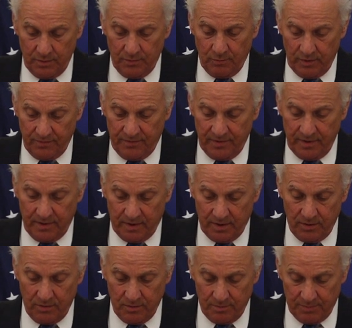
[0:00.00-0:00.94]
we
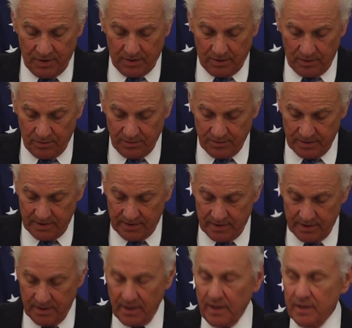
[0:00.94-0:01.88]
vetoed because they
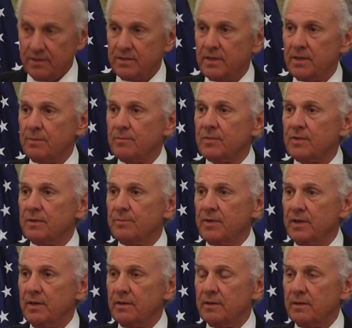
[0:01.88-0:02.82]
did not seem to
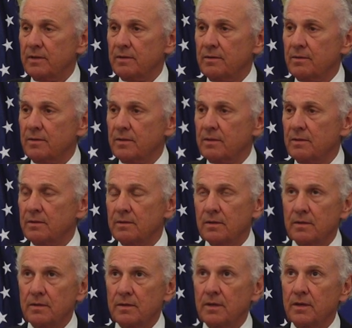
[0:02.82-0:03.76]
be
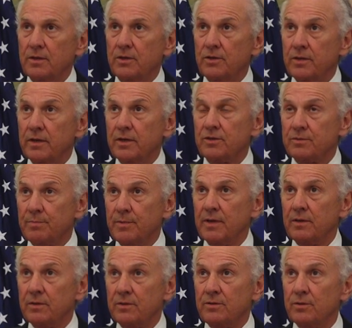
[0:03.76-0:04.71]
a good
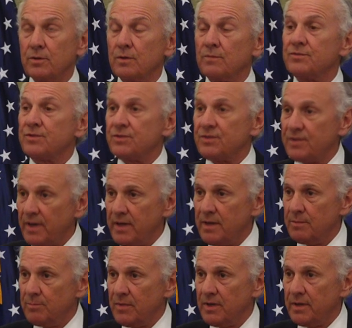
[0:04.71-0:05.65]
expenditure of
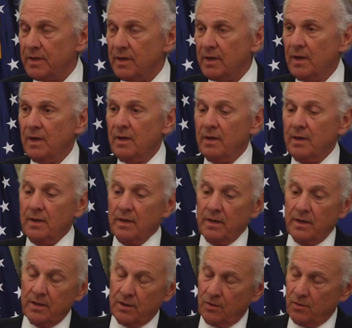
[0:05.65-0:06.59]
state money.
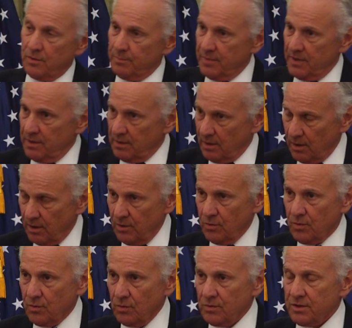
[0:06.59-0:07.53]
It ought to be
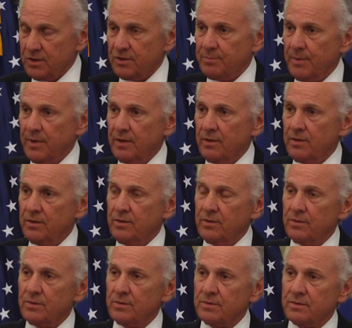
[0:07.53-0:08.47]
local
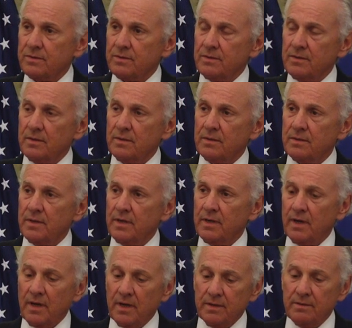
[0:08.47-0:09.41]
expenditures. and
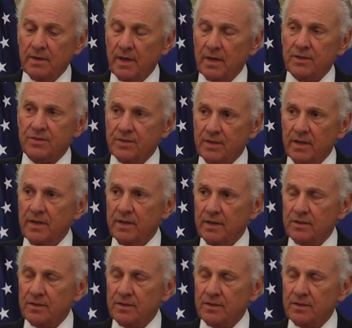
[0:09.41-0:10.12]
not state